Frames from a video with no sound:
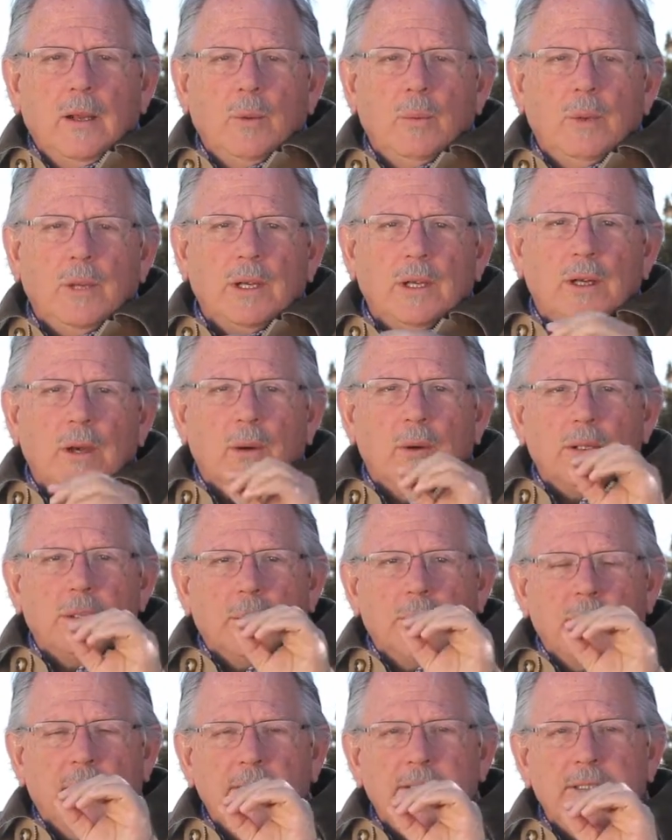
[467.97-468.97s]
We can go into
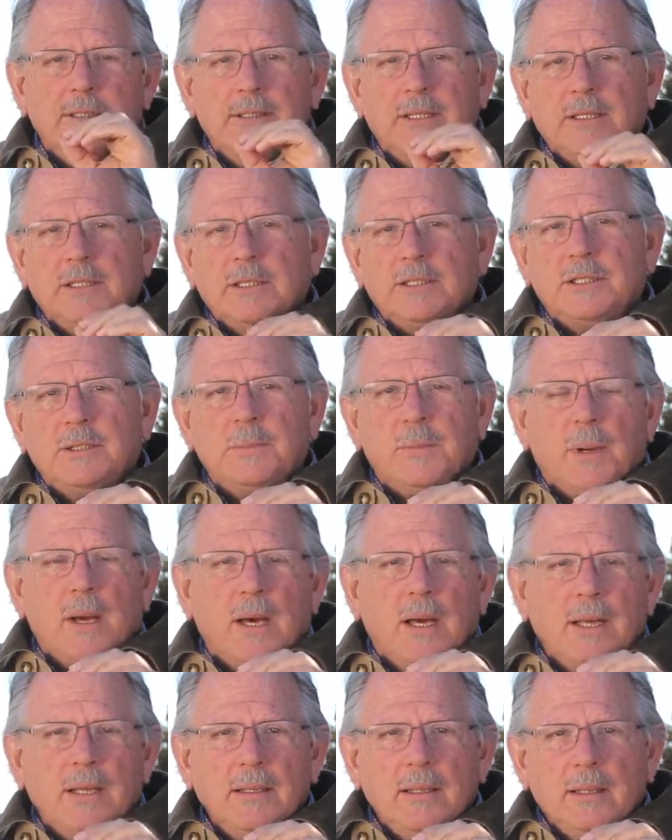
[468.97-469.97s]
places in the
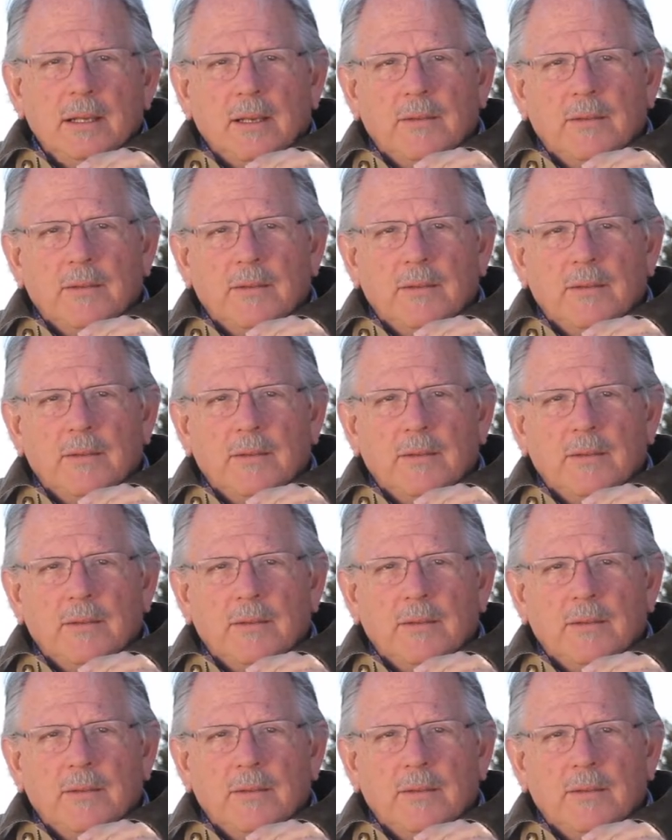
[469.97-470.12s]
spine.